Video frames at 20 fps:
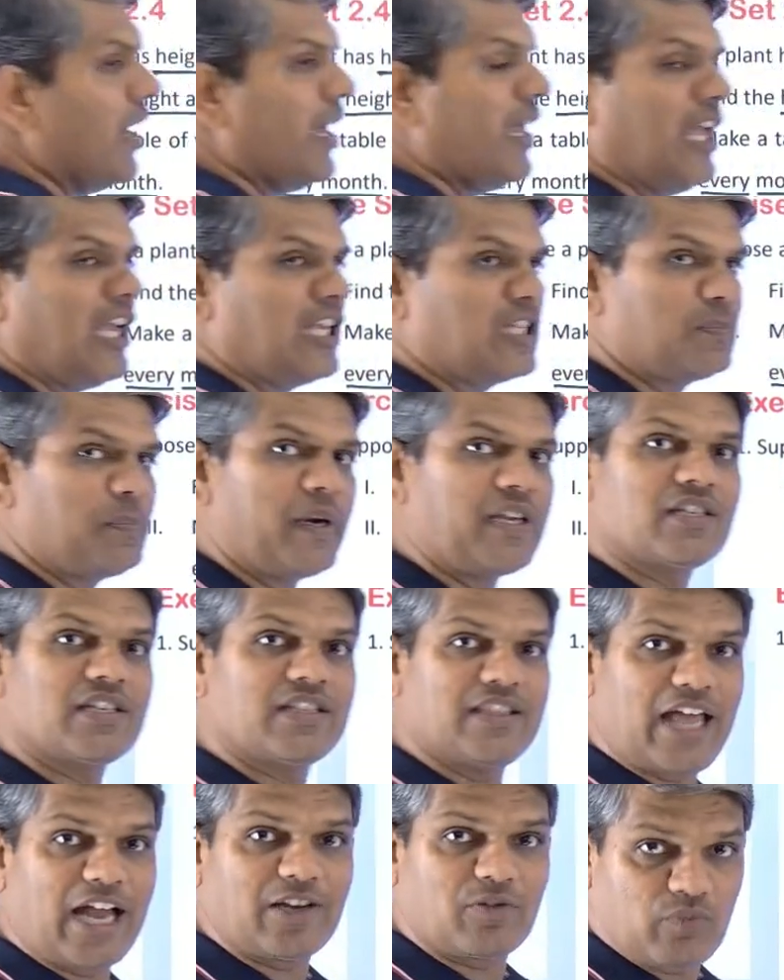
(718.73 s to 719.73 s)
expression
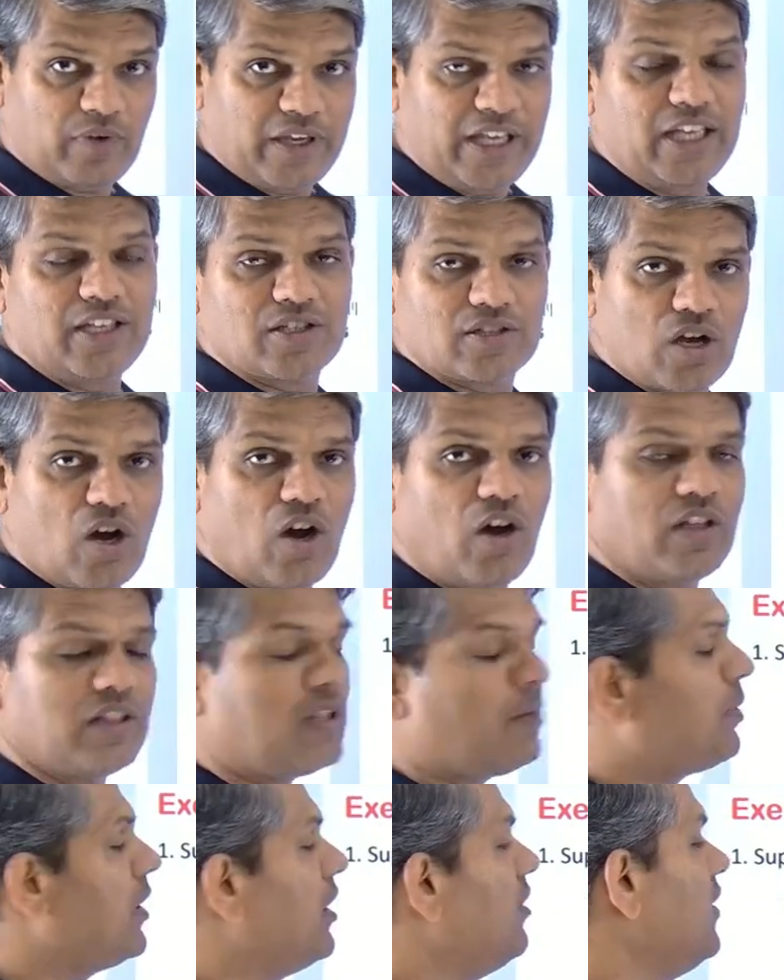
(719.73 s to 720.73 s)
that we saw in the
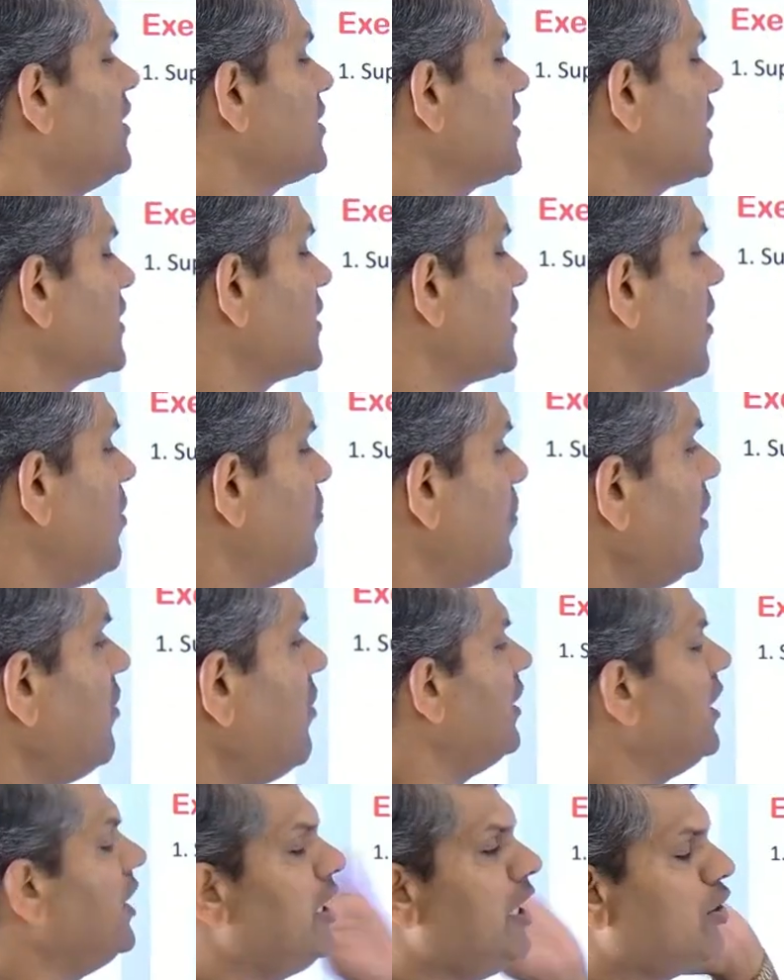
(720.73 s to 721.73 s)
previous example,
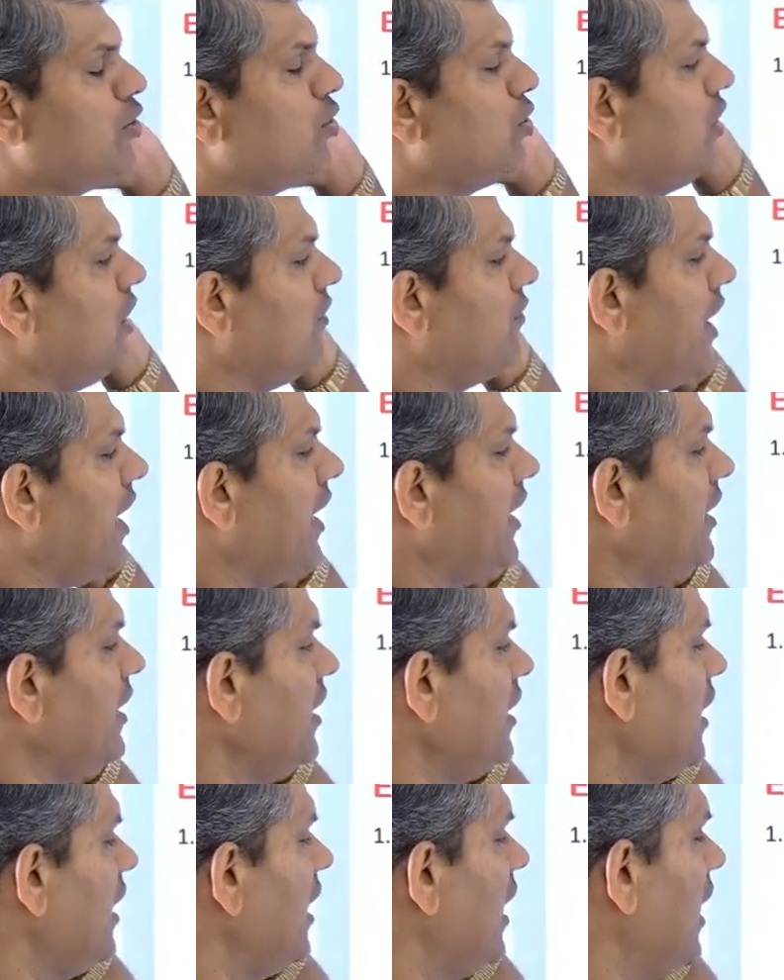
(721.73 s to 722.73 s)
need to define
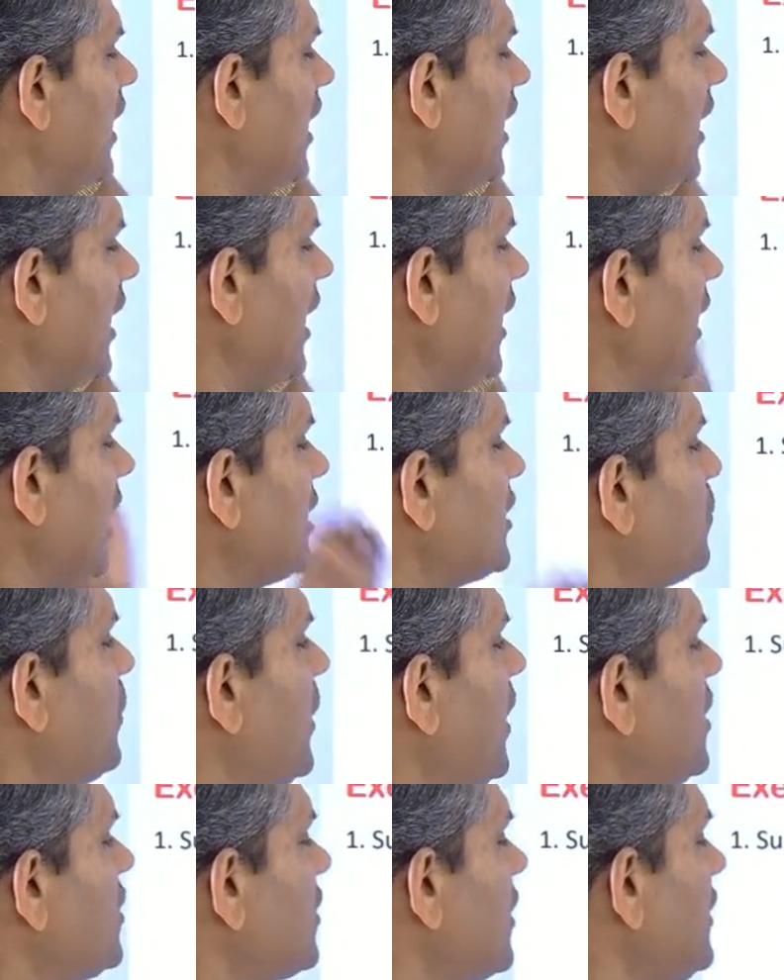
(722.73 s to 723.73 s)
an
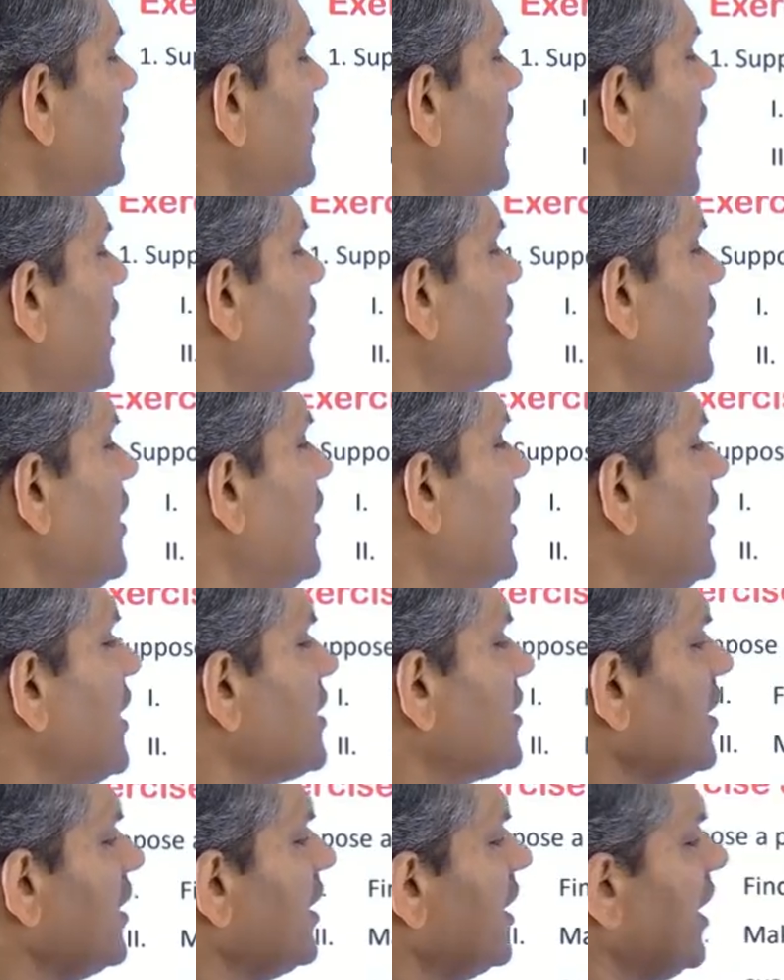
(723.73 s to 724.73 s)
expression that relates
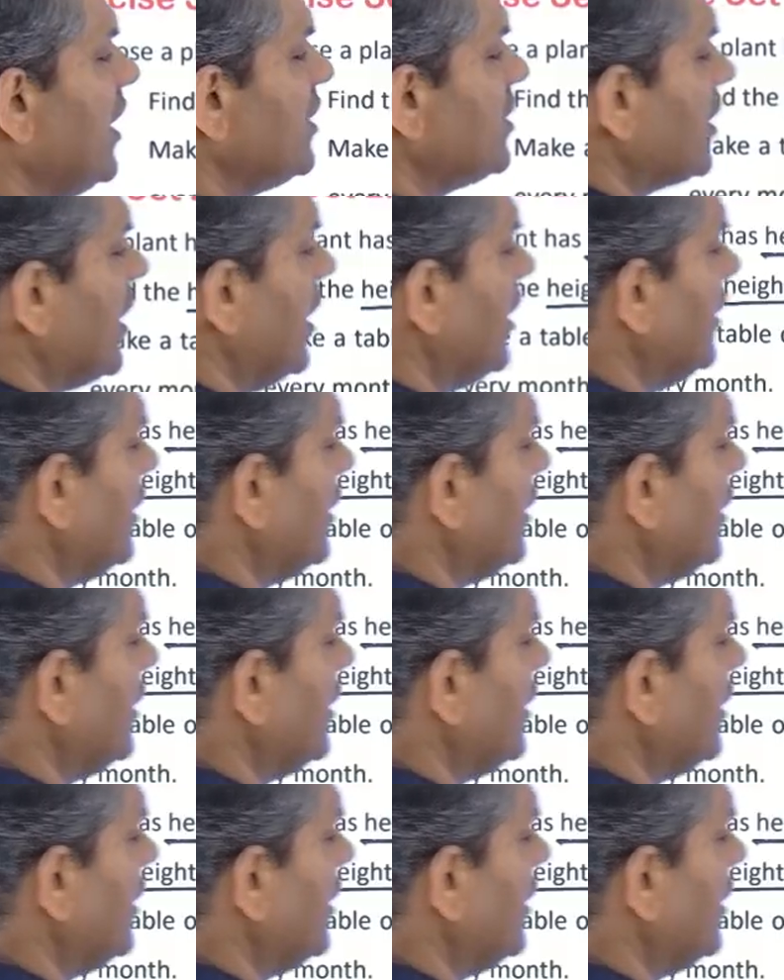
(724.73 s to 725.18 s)
h and